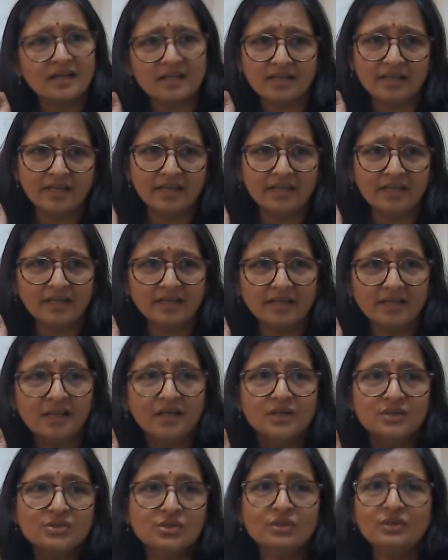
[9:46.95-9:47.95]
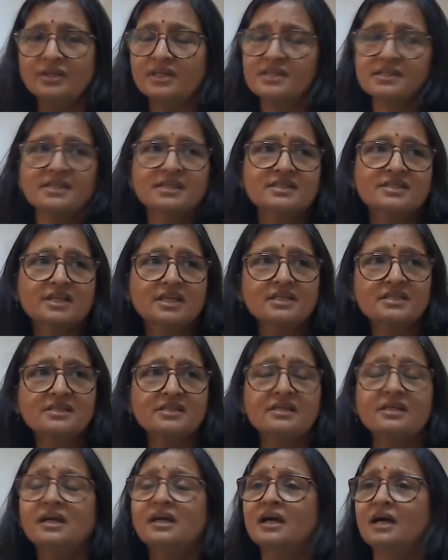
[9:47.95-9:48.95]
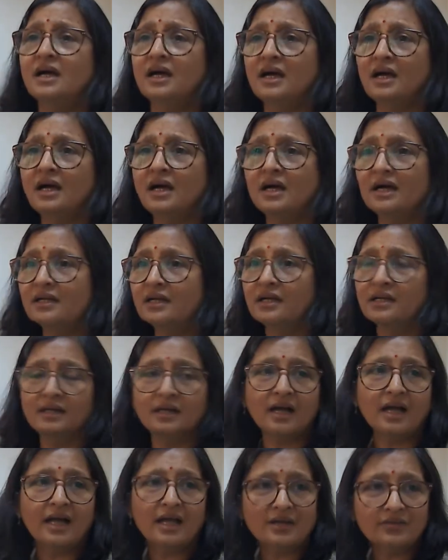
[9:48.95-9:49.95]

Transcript: Clear? So this is just I